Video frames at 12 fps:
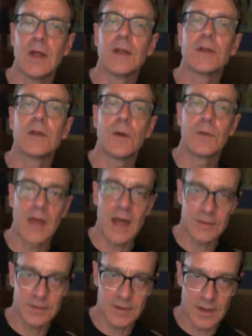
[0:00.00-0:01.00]
So
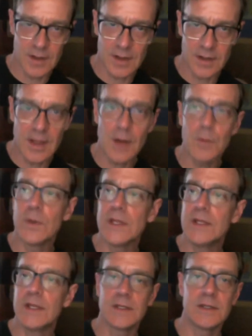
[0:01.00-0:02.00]
that, yeah,
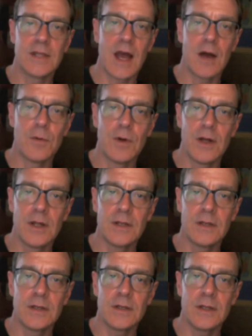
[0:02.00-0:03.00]
we did that
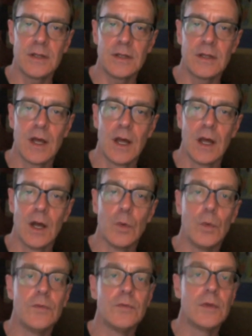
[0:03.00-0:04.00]
one.
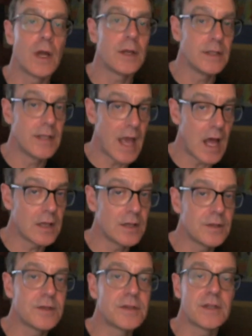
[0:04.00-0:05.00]
We've done
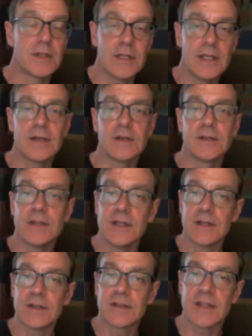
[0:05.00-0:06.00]
gallons to liters,
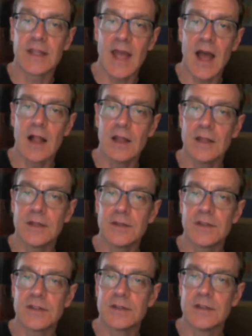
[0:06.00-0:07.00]
liters to
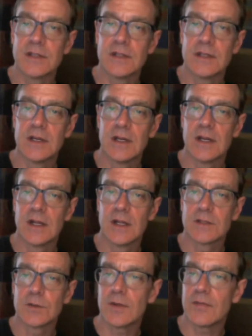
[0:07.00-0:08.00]
gallons.
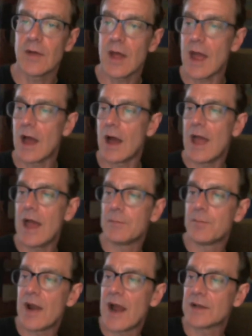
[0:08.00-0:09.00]
So we've
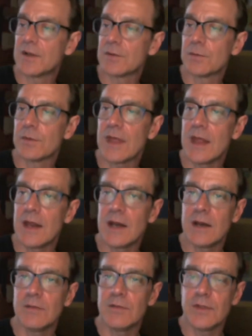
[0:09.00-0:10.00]
had practice with
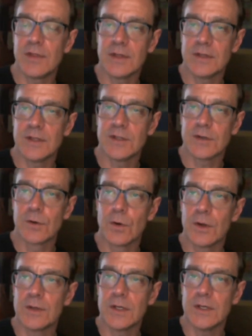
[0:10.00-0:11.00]
everything that you're
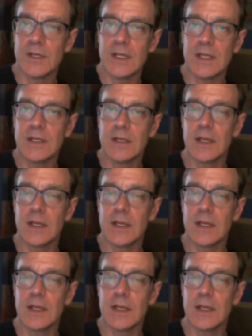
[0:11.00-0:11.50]
going to need